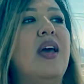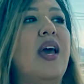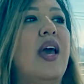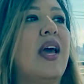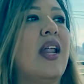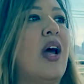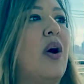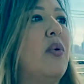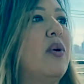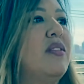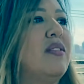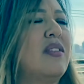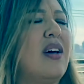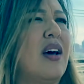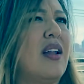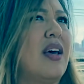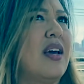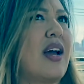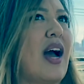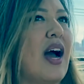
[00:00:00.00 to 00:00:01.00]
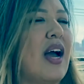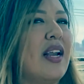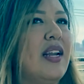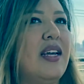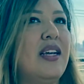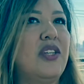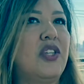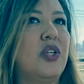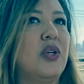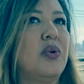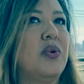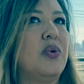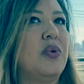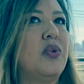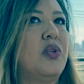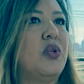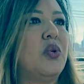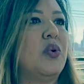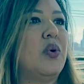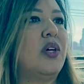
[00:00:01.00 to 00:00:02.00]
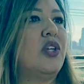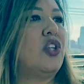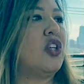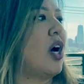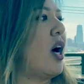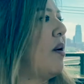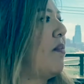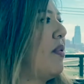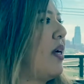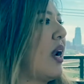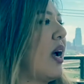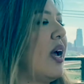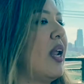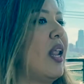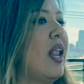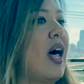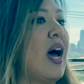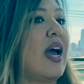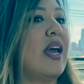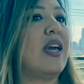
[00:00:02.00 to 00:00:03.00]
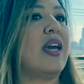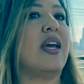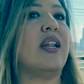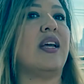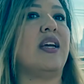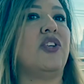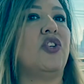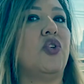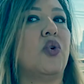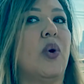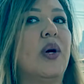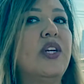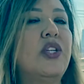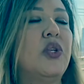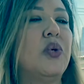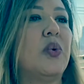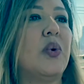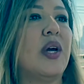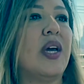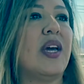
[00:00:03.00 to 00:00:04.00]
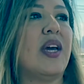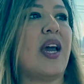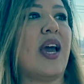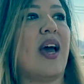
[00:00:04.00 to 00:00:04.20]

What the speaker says: And I always thought, like, I need to do a job that I like and I enjoy doing,